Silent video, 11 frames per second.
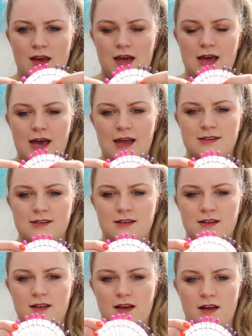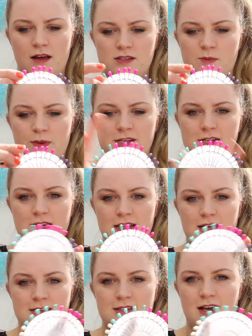And especially
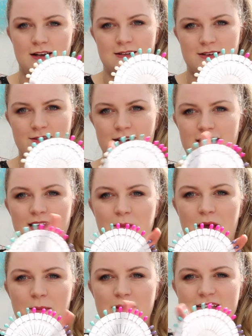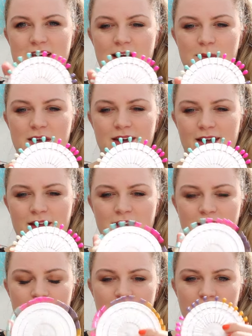these colours are really mermaidy up here.
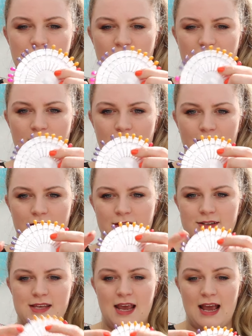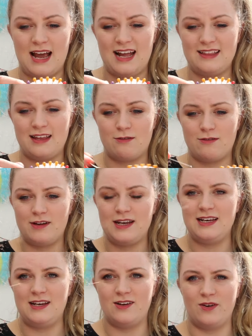You get loads and they're
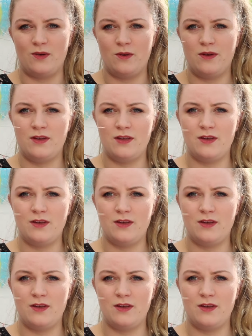really long.